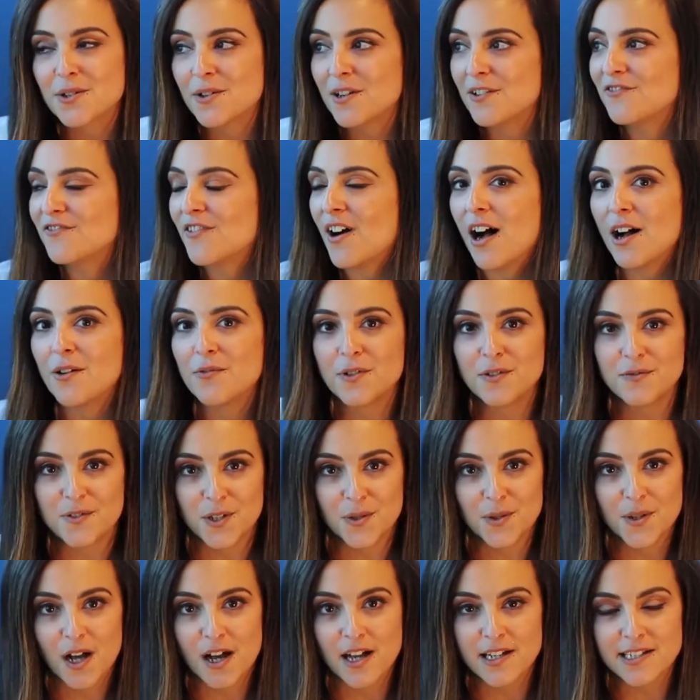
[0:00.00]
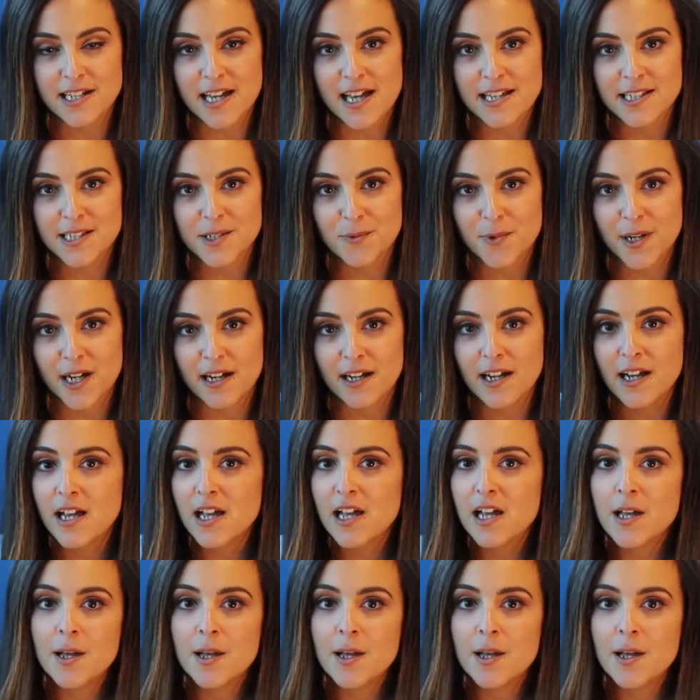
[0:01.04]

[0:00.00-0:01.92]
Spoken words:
or a fall review contest where